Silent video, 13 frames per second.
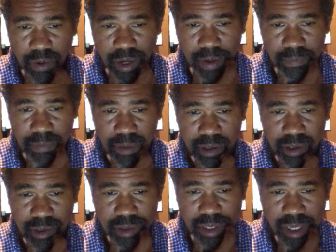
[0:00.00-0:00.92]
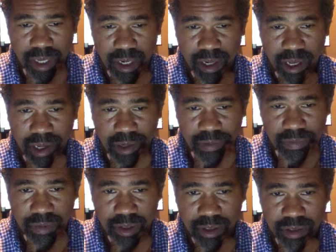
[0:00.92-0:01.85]
I'm thinking that out
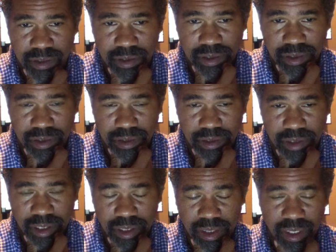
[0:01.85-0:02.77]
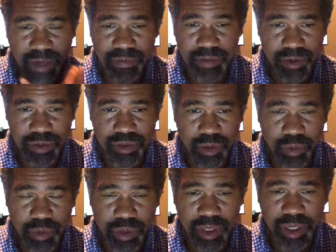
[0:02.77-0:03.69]
of this 11 or so
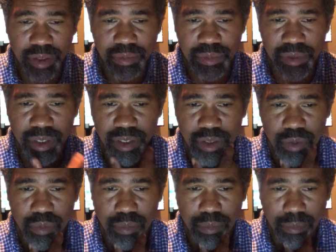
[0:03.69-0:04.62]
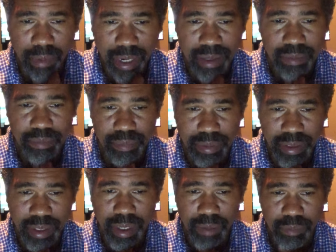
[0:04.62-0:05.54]
themes that you might
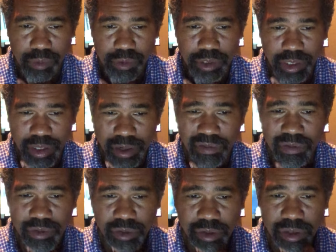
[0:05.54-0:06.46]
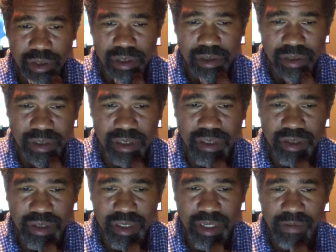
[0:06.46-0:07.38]
be able to cover
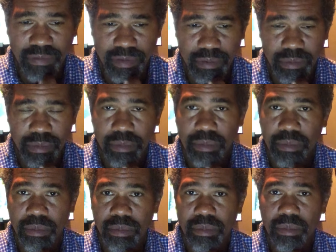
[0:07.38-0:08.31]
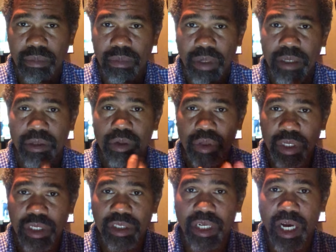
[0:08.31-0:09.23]
6 or 7 and do a
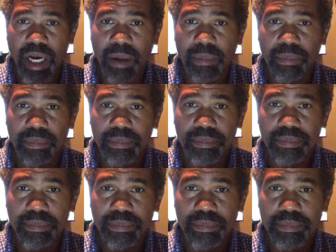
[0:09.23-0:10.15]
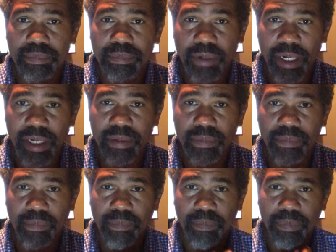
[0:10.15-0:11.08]
good job, right?
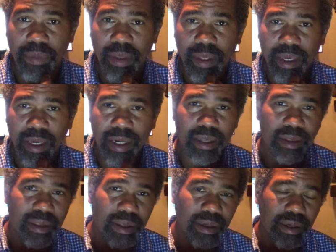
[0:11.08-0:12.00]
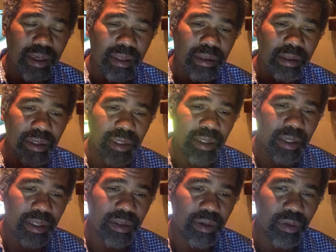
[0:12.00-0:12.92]
And I think in looking
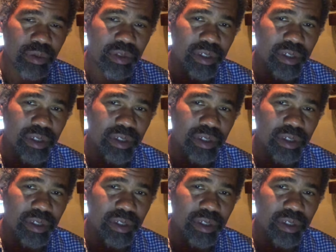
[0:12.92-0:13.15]
at those